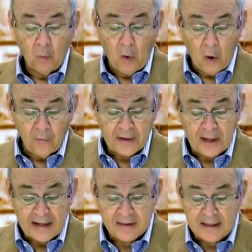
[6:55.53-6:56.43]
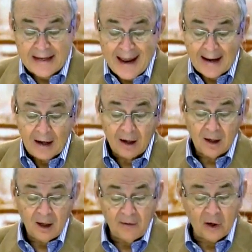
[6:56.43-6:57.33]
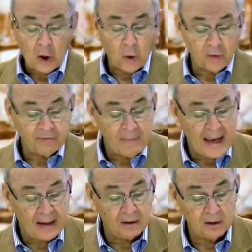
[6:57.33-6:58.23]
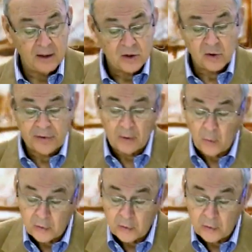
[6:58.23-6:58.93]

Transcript: woven like the neck of a coat of mail so that it